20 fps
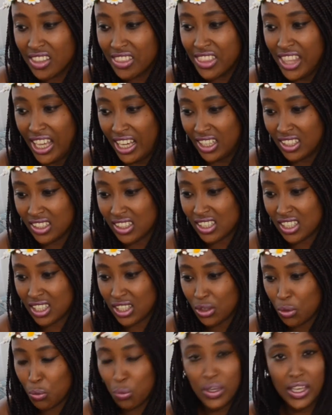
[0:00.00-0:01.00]
that
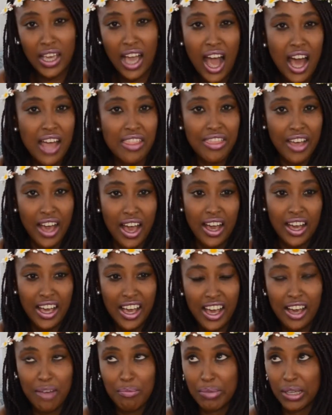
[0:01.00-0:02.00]
we are that hurt,